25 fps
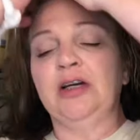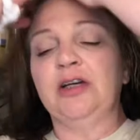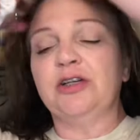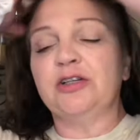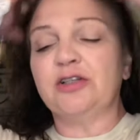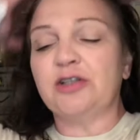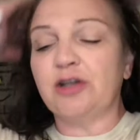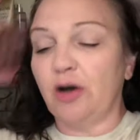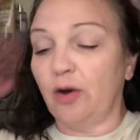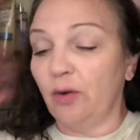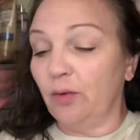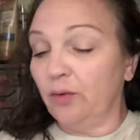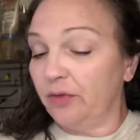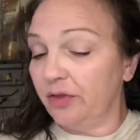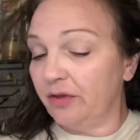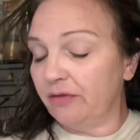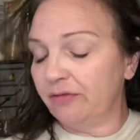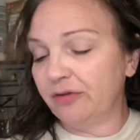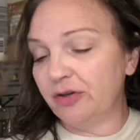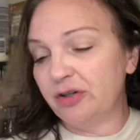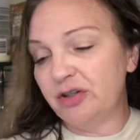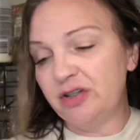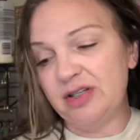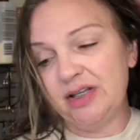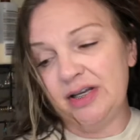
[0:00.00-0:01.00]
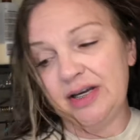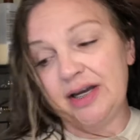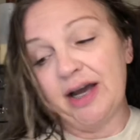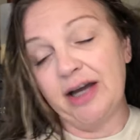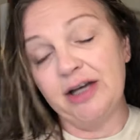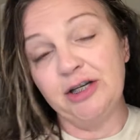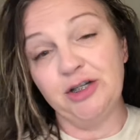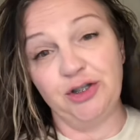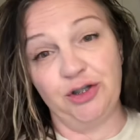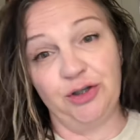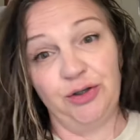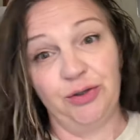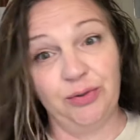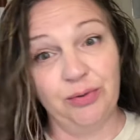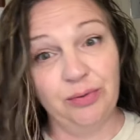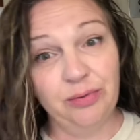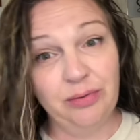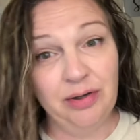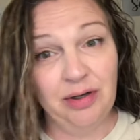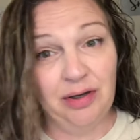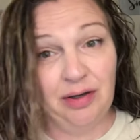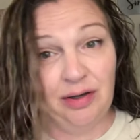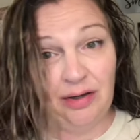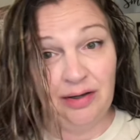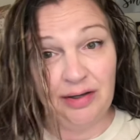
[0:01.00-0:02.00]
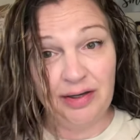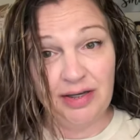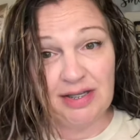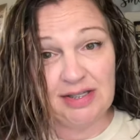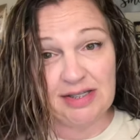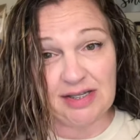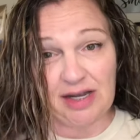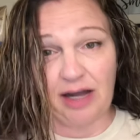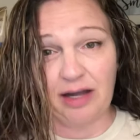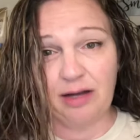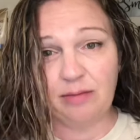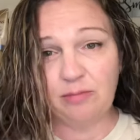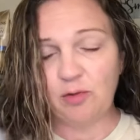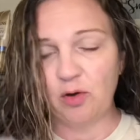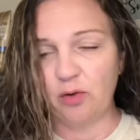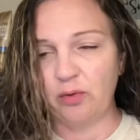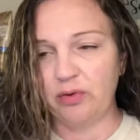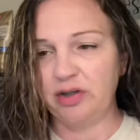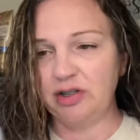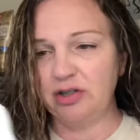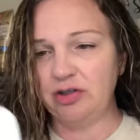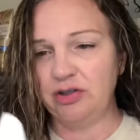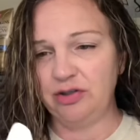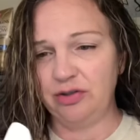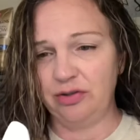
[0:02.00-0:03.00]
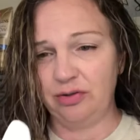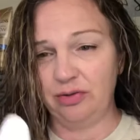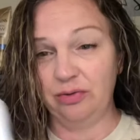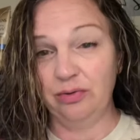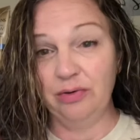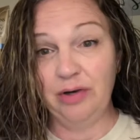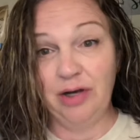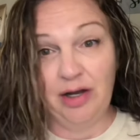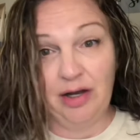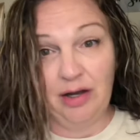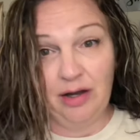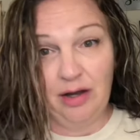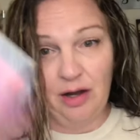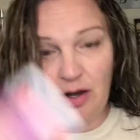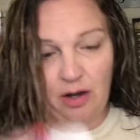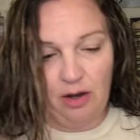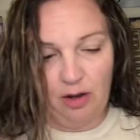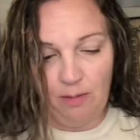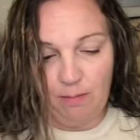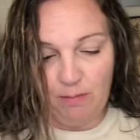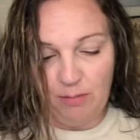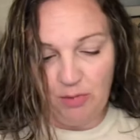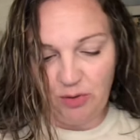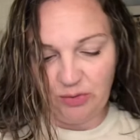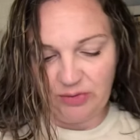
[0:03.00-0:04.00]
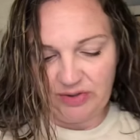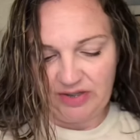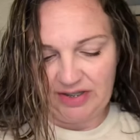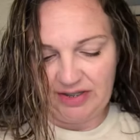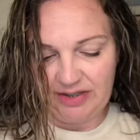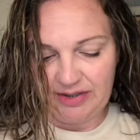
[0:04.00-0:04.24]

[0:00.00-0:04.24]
So, the first thing I do is I am going to mousse.